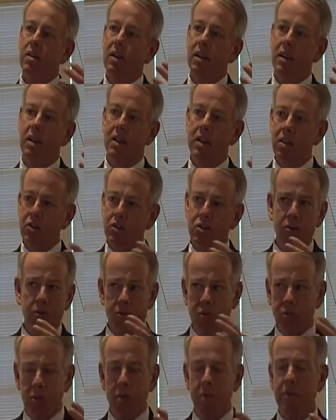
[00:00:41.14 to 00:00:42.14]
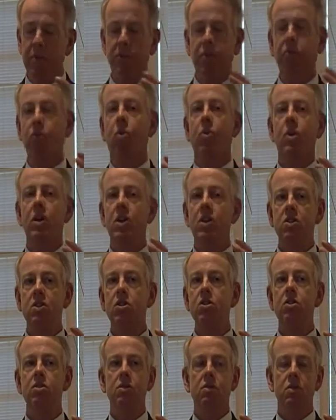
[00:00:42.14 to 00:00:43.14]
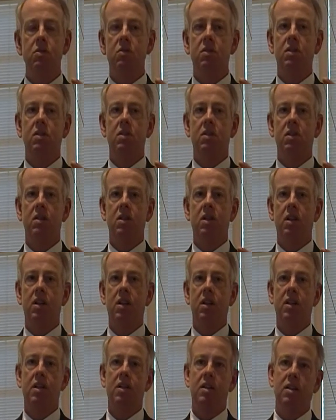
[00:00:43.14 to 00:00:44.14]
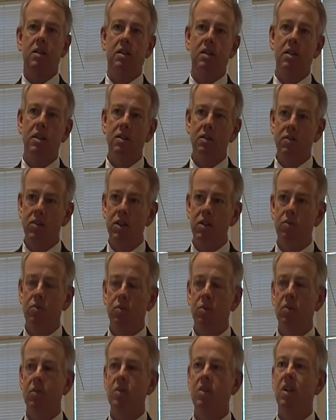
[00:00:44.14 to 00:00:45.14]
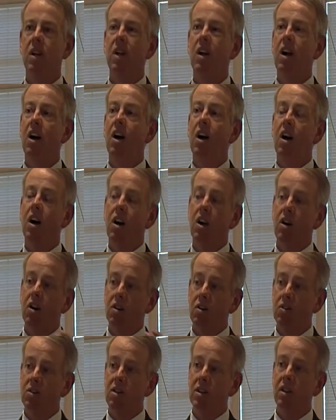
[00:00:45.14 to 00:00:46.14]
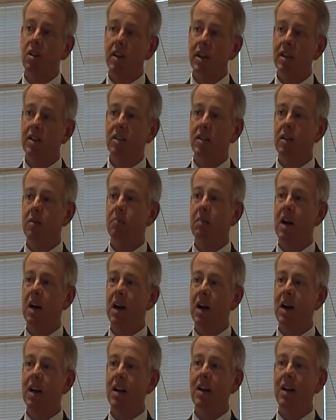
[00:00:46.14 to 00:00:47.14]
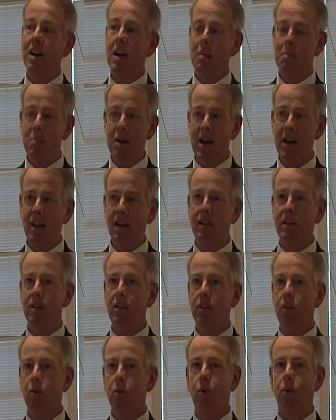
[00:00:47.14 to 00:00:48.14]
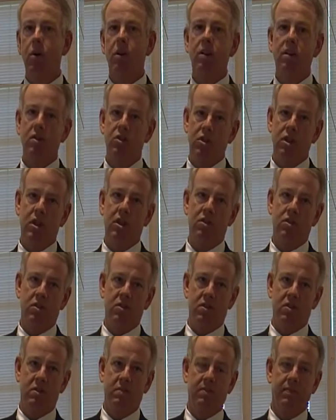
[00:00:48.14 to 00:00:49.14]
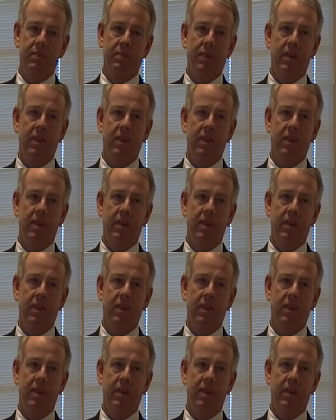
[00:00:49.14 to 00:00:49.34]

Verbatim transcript: the initial group of 42 uh, individuals are selected by appellate court judges.